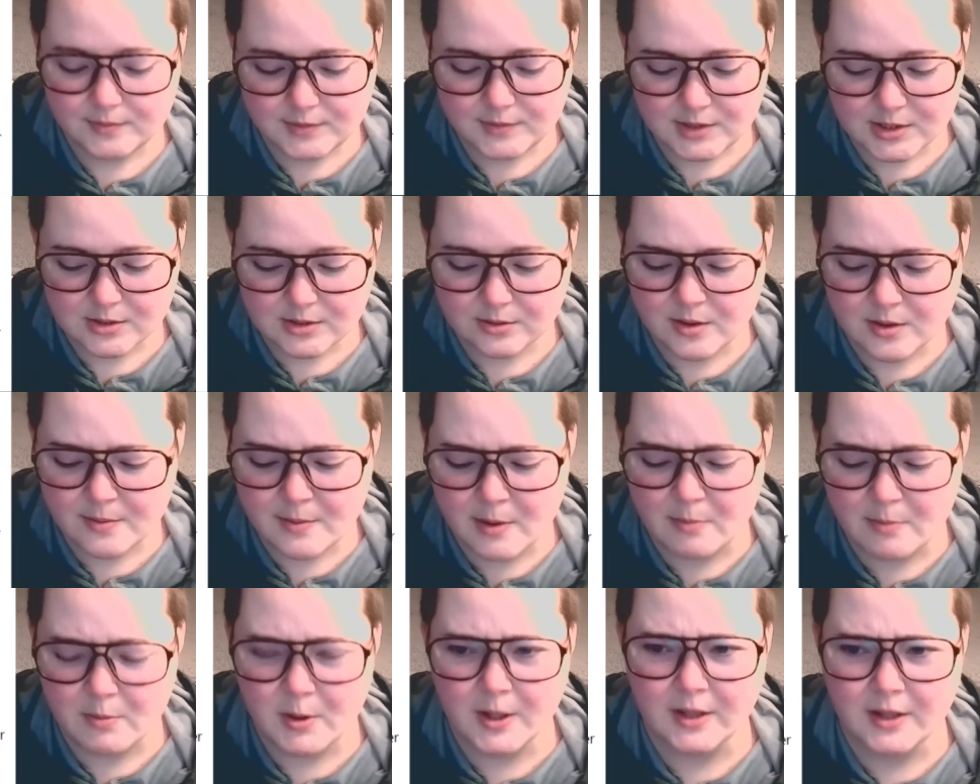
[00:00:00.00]
Just
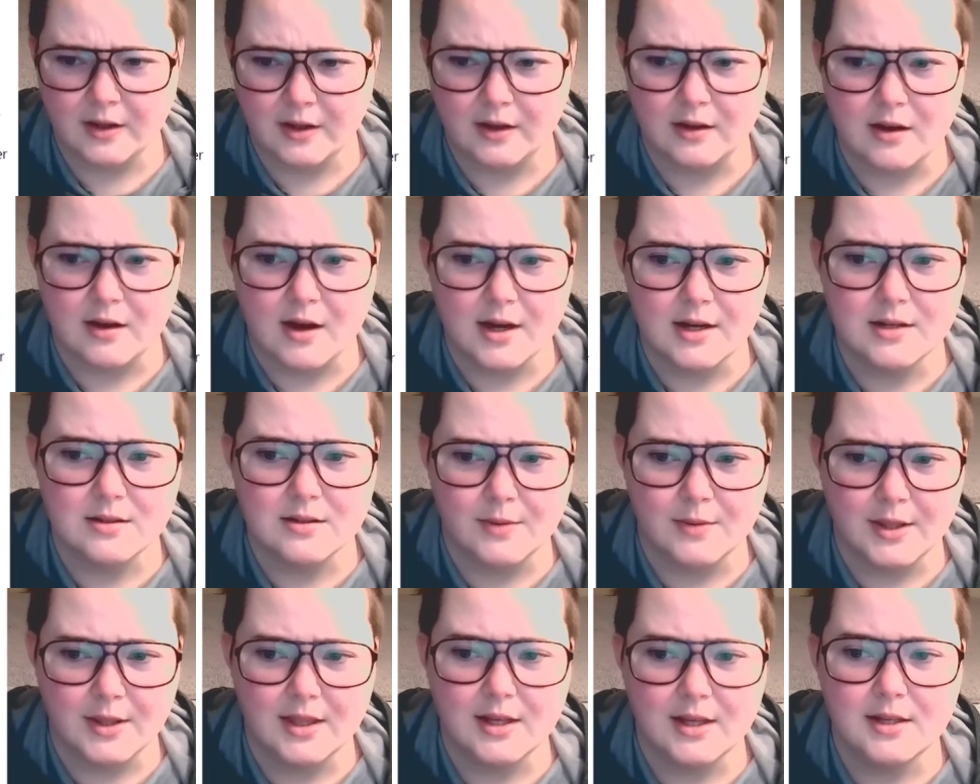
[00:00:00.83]
remembering that God is
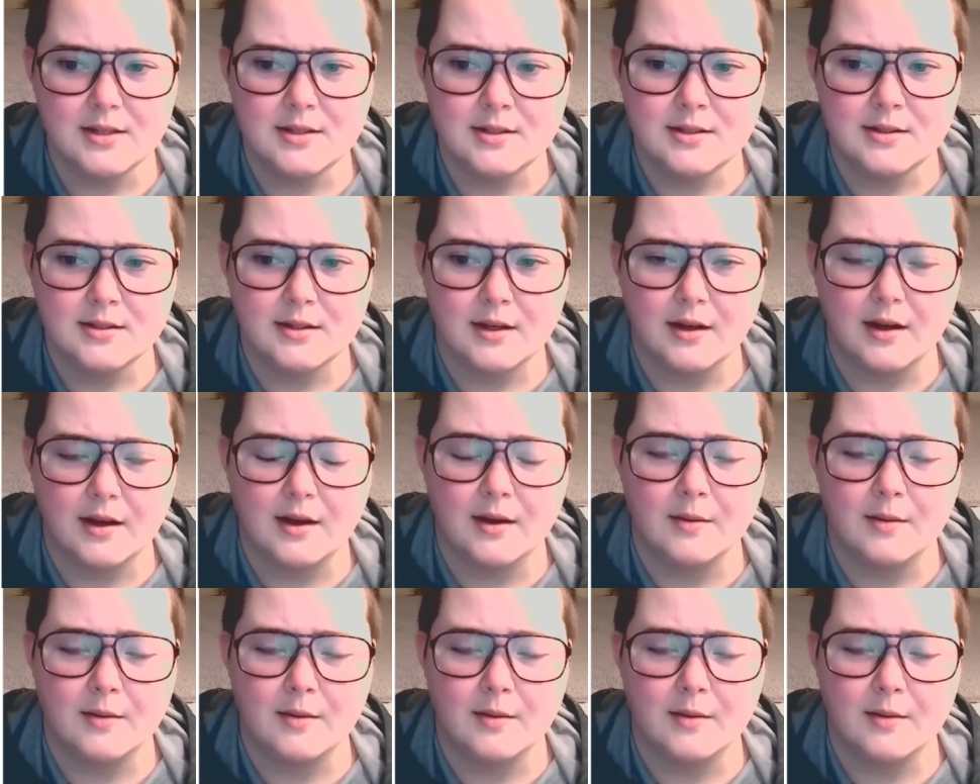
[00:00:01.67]
with us.